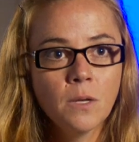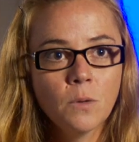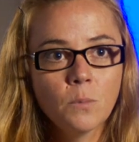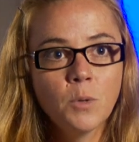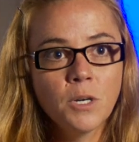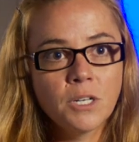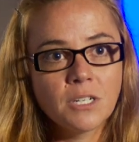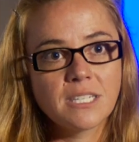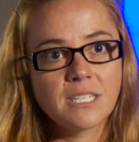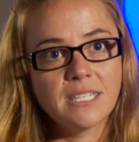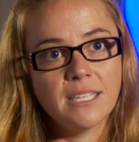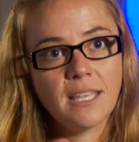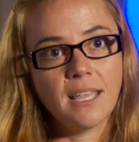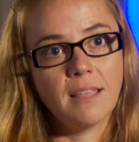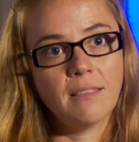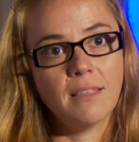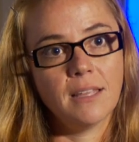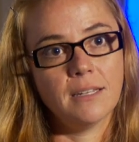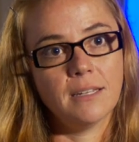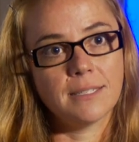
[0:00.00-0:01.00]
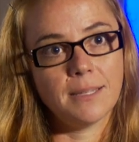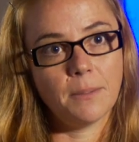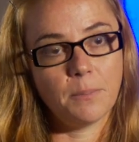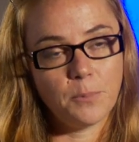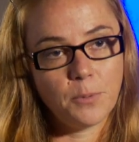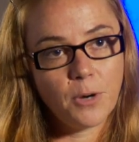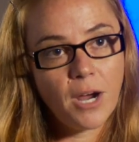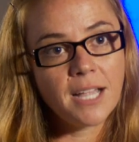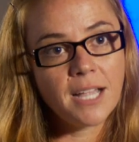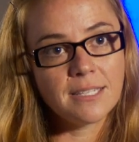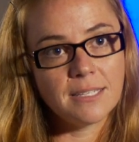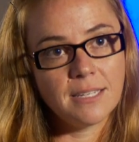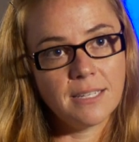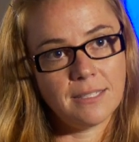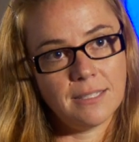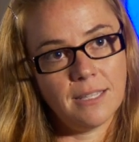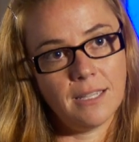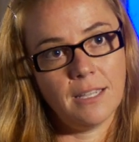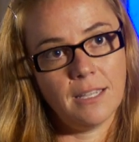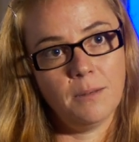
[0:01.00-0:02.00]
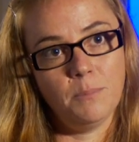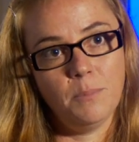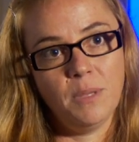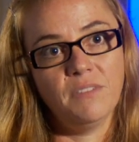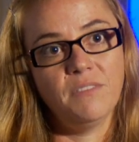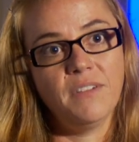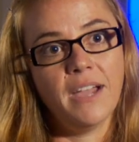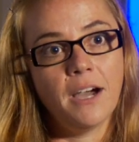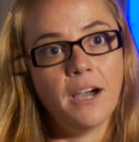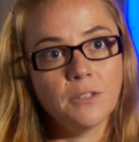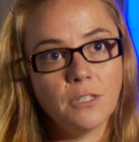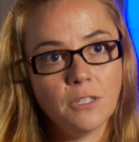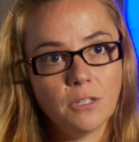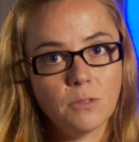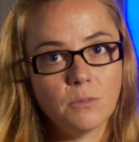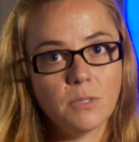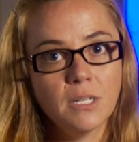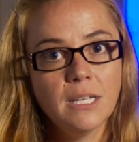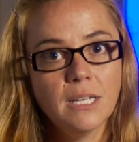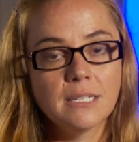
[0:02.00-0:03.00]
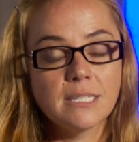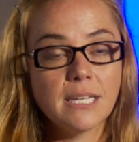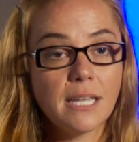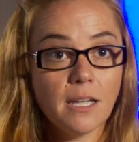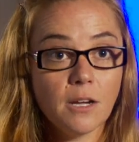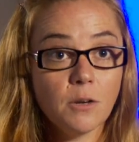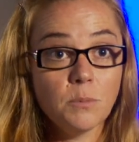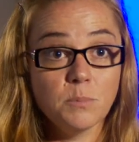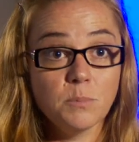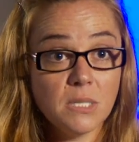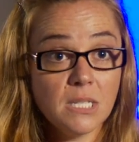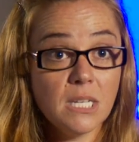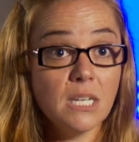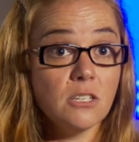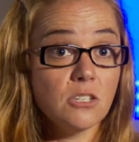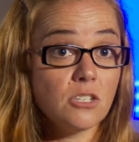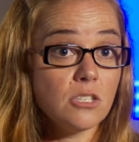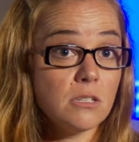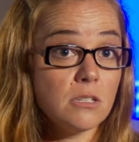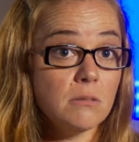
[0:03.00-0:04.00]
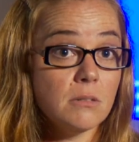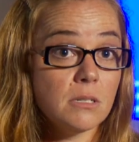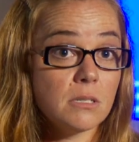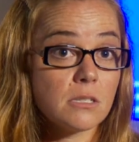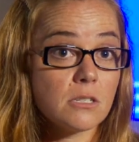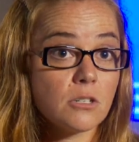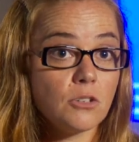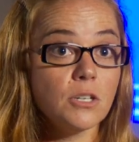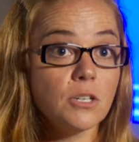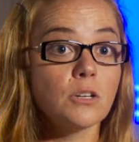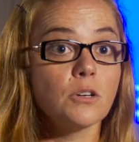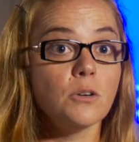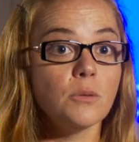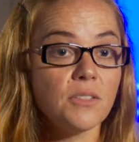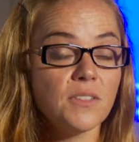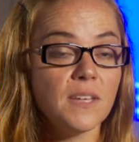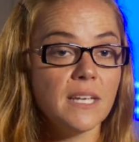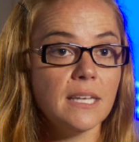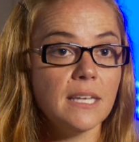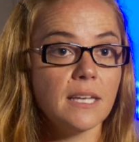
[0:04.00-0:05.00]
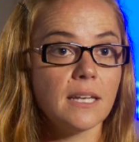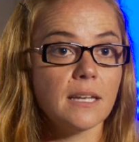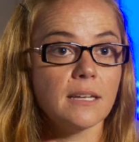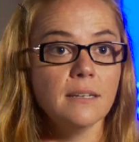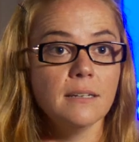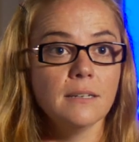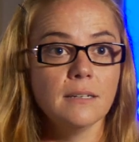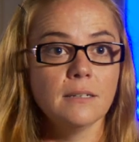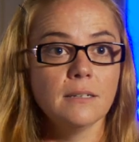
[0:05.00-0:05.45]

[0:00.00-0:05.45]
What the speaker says: we're seeing that it's a process that could be valued to help teach students critical thinking